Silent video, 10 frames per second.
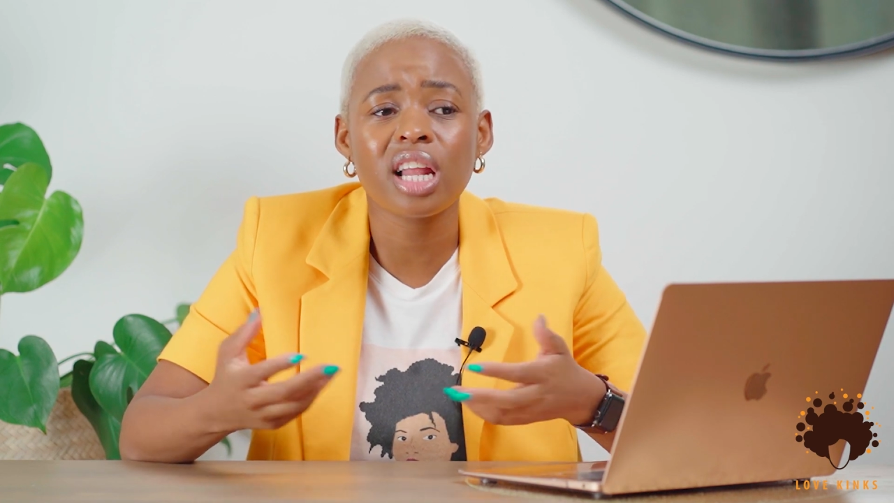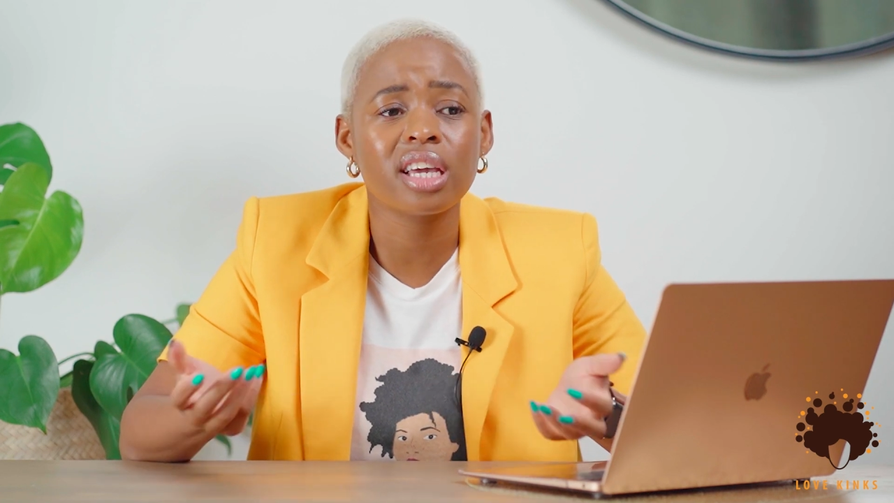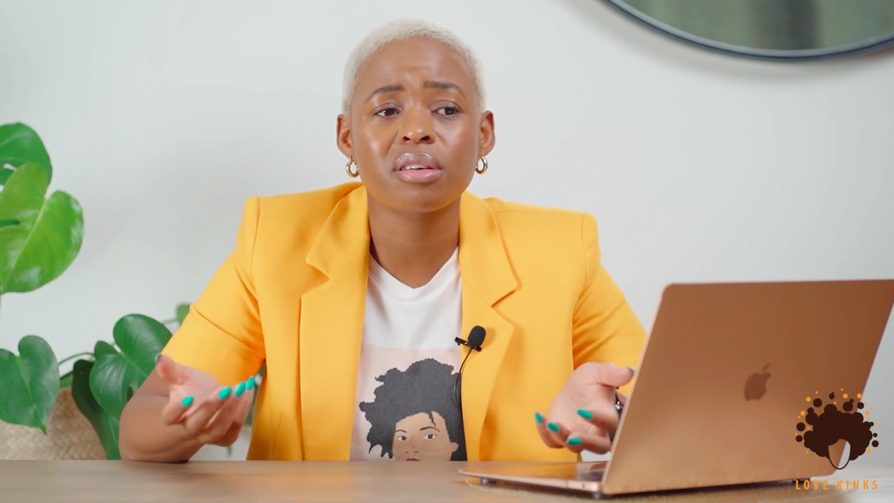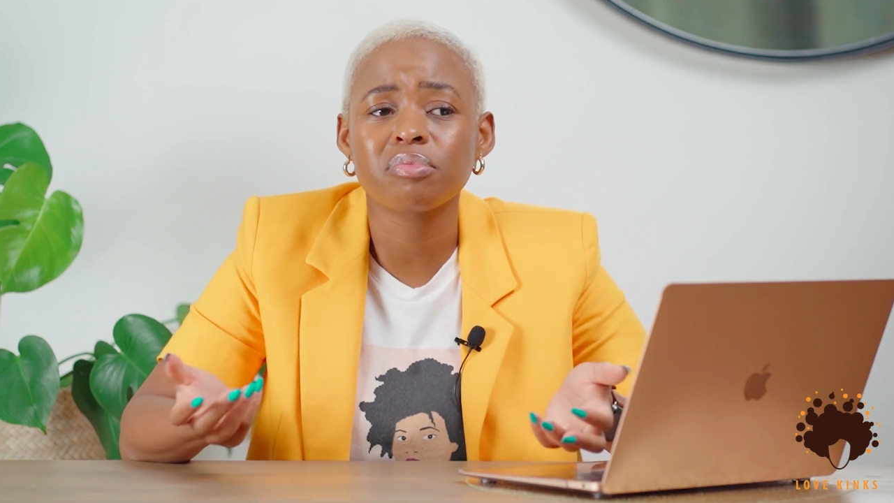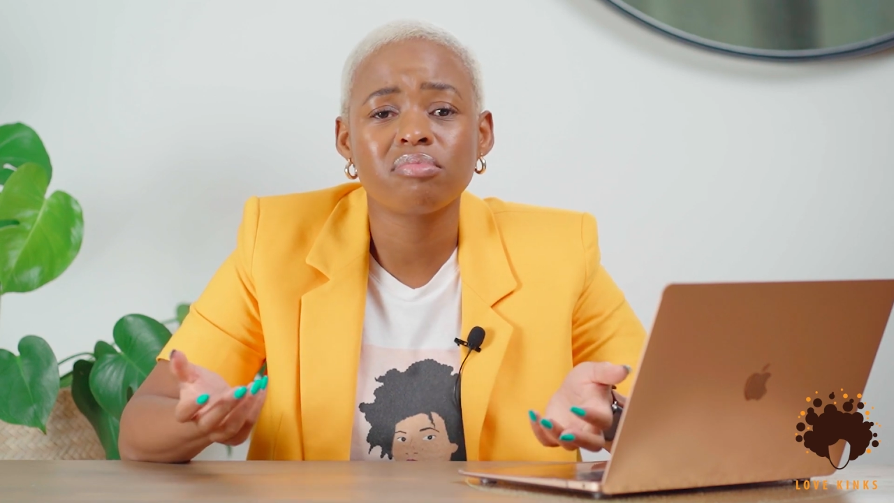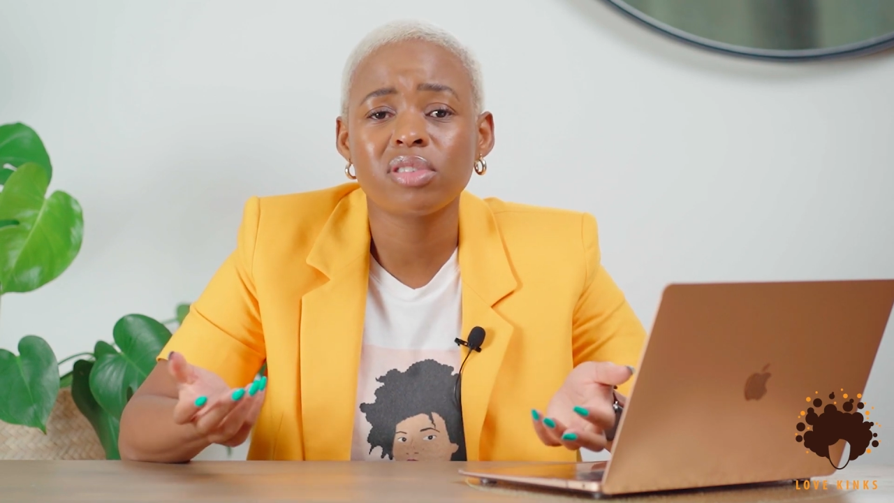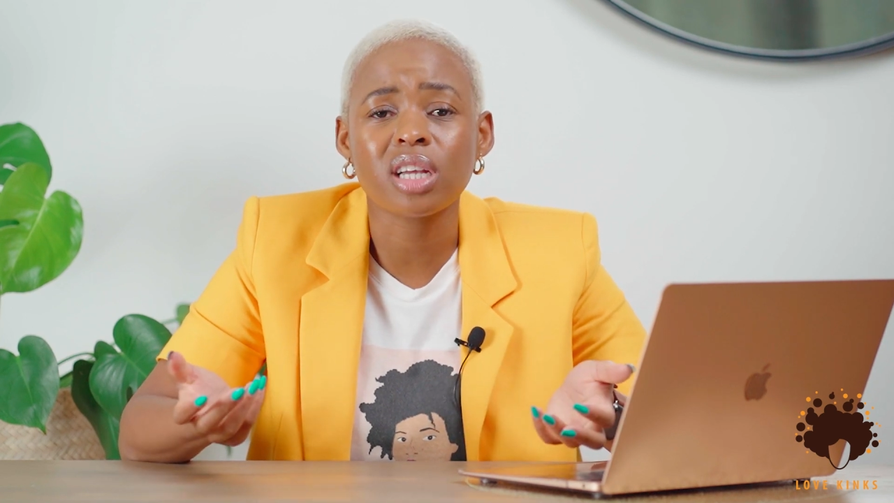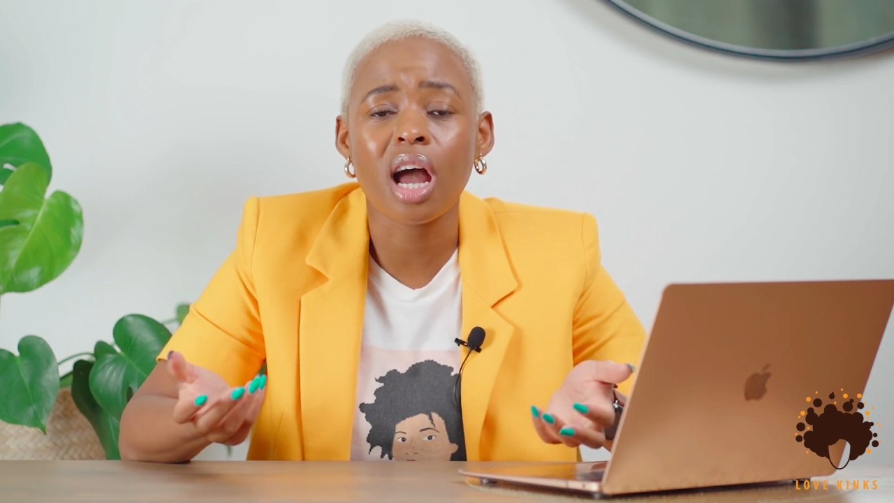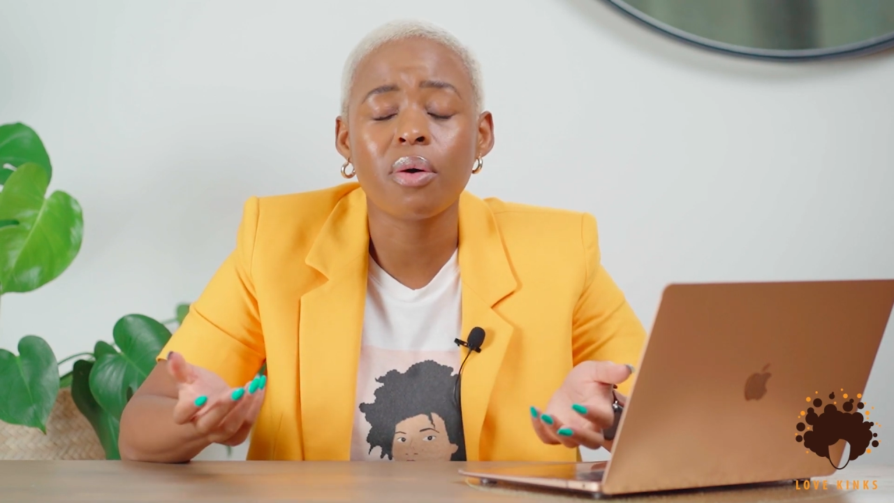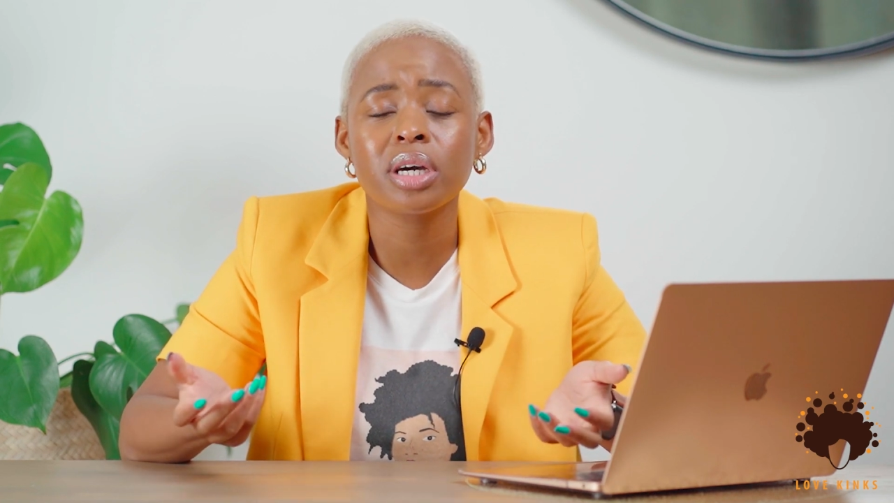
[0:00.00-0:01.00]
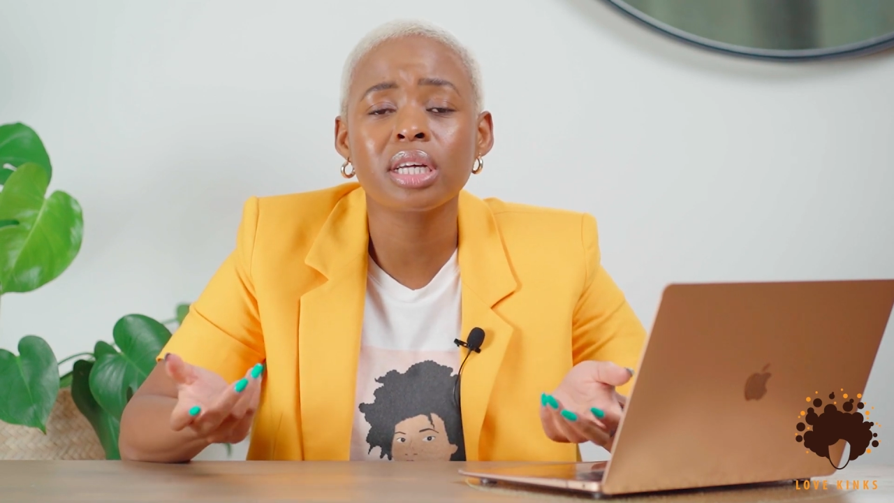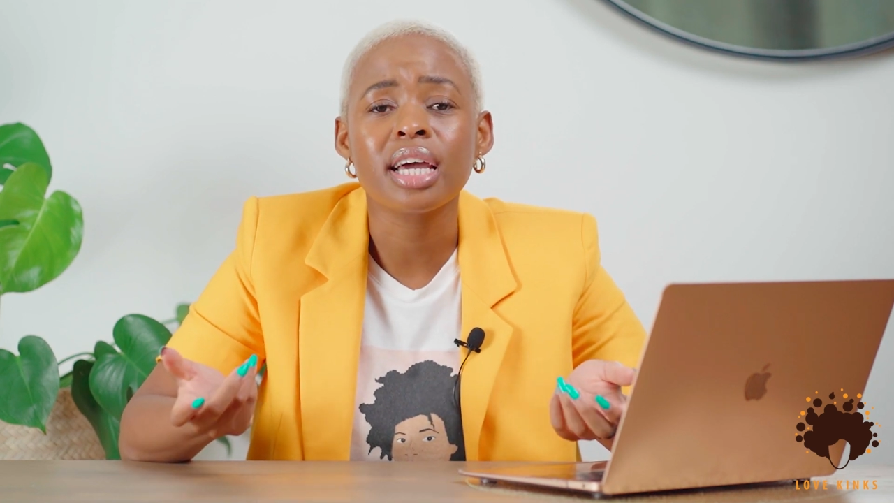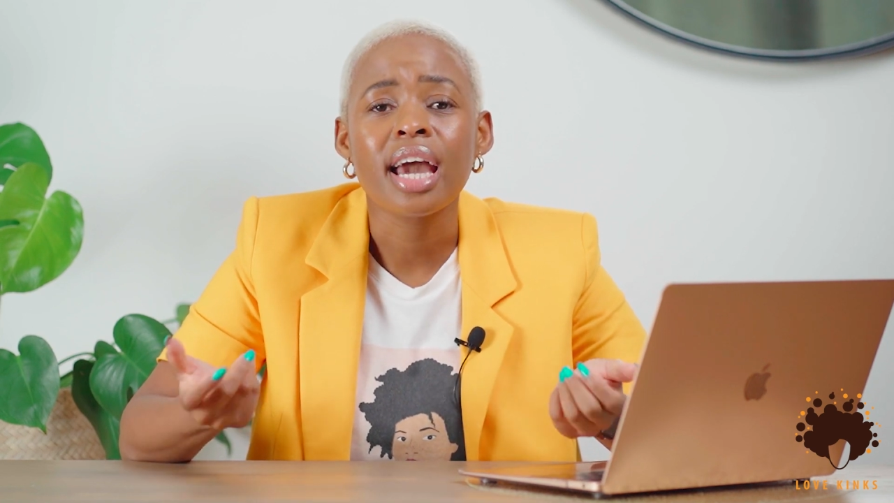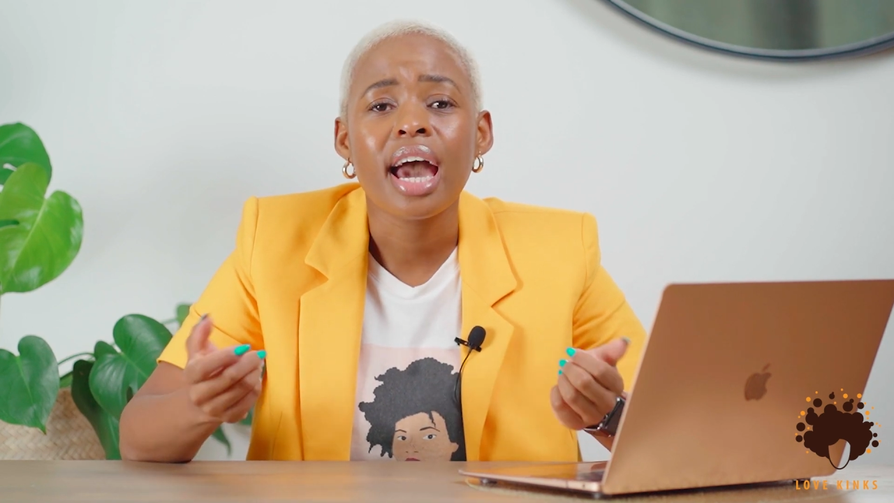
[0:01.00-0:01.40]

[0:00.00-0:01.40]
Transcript: like showered